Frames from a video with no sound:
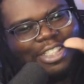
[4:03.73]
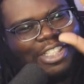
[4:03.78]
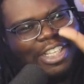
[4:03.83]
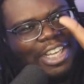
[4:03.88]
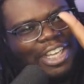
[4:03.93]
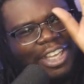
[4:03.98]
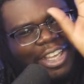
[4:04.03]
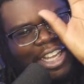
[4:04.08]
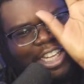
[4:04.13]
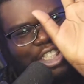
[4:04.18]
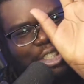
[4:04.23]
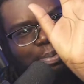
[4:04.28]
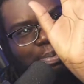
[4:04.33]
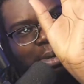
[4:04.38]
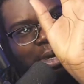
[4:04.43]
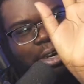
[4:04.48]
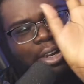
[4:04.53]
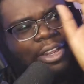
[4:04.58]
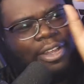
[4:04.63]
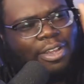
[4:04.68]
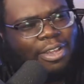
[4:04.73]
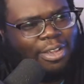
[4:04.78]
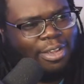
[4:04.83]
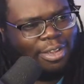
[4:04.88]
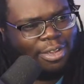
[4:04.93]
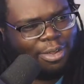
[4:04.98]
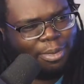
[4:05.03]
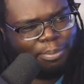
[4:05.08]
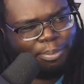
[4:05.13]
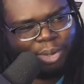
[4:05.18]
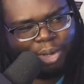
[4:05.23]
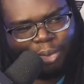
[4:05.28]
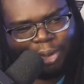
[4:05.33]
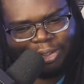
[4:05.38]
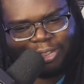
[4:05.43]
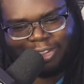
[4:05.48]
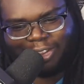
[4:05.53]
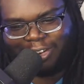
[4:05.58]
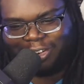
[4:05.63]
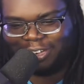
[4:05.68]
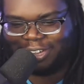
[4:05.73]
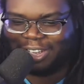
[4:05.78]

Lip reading: Get your pin, put it right there.